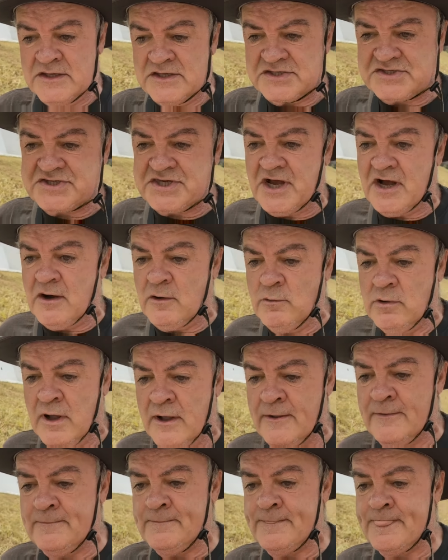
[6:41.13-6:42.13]
So
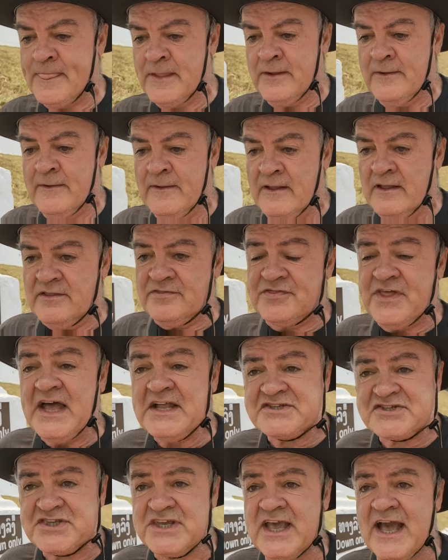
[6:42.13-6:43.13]

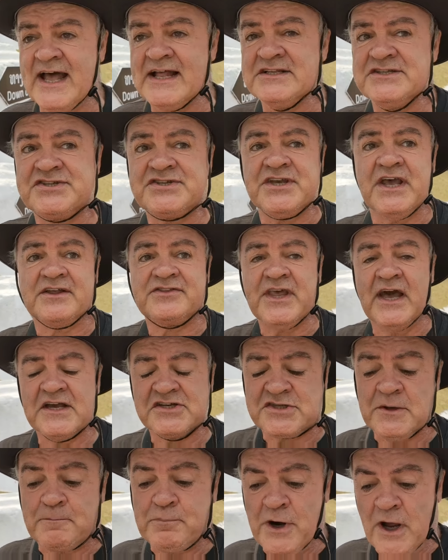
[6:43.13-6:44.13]
that's the answer. That
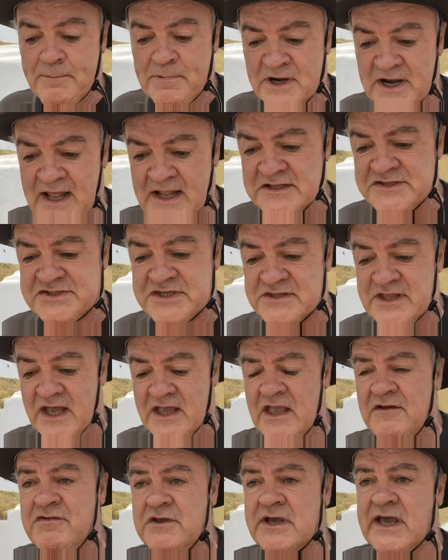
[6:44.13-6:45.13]
is the proper answer, that
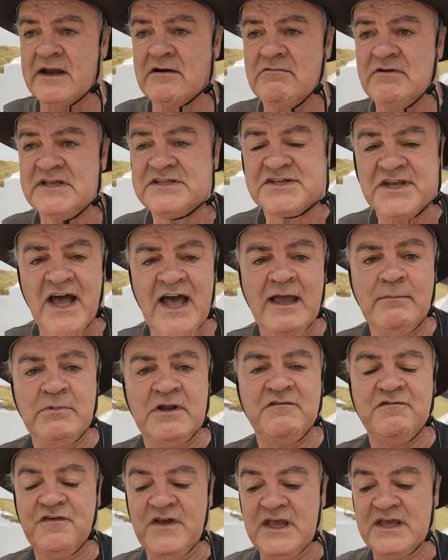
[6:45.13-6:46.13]
if you get a
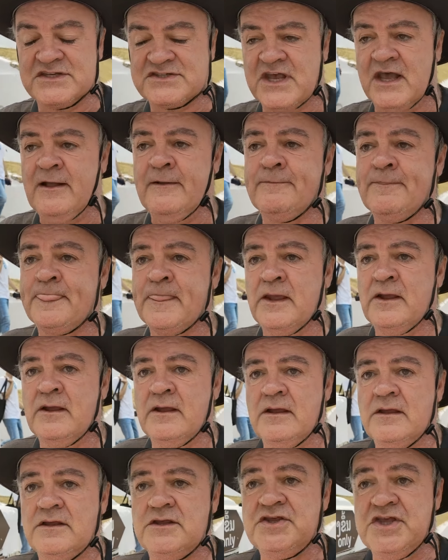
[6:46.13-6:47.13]
retirement visa,
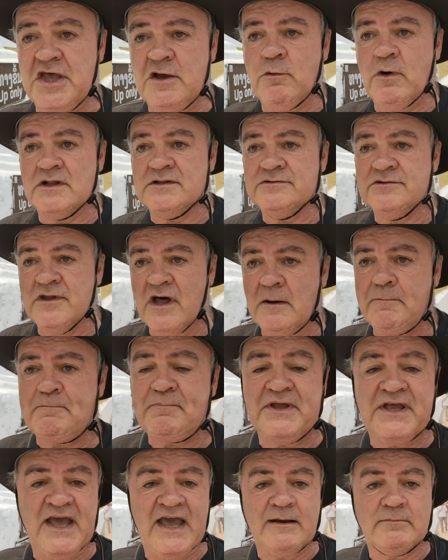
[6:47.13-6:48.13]
you will not
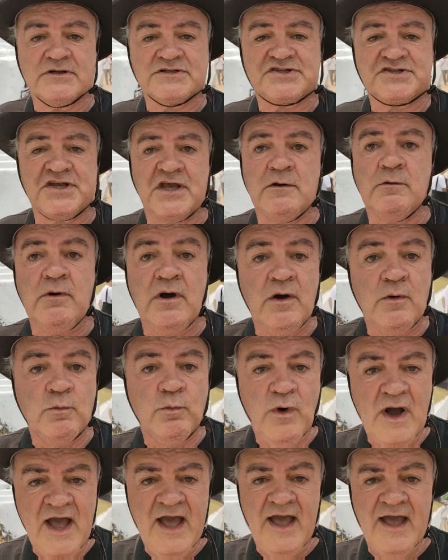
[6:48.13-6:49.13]
be able to
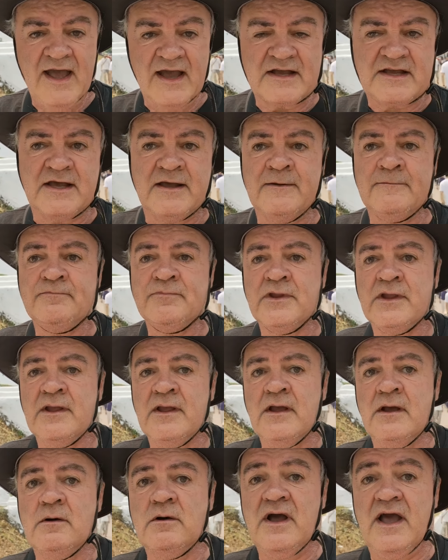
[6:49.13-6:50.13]
work.
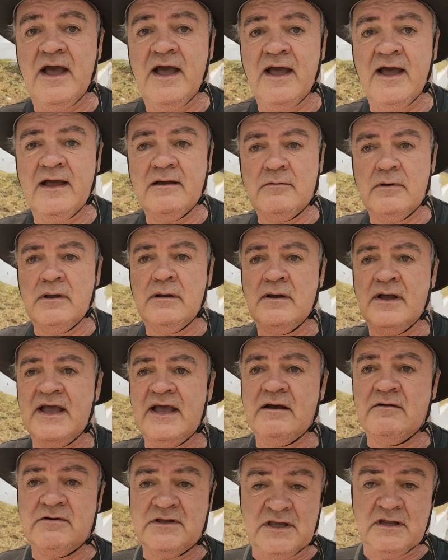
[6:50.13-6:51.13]
You know,
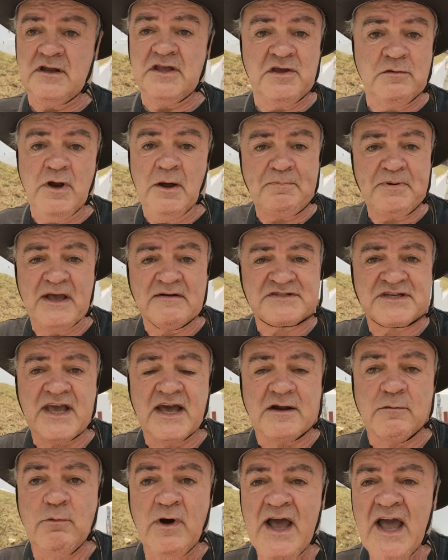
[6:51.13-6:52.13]
you'll not be able to
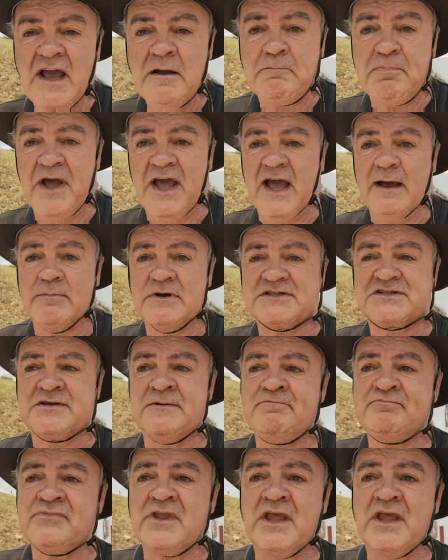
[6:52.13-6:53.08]
get a work permit.